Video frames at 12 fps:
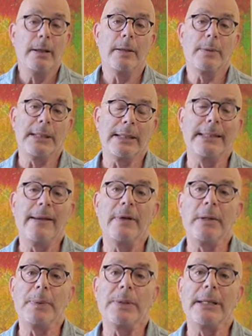There was a
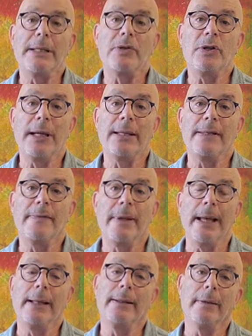70% chance of
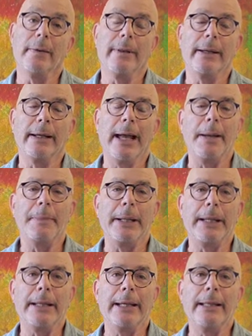that little thing
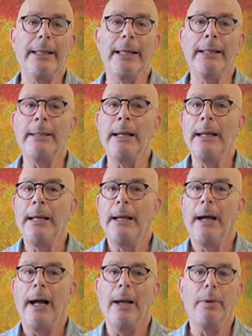happening. And then
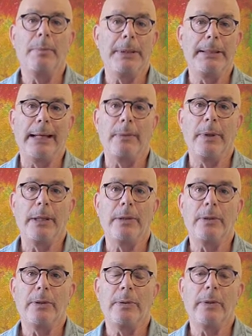I would be dead
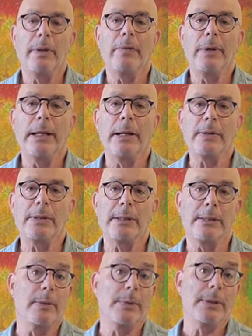within two or three years
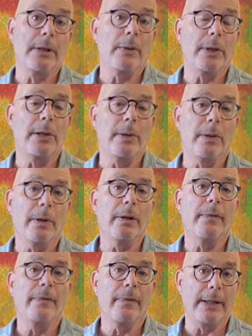because there was no cure
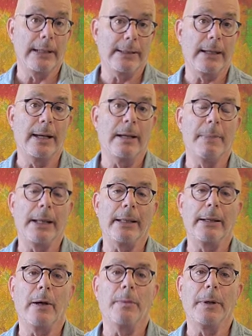for this kind of
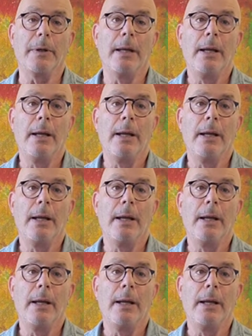melanoma.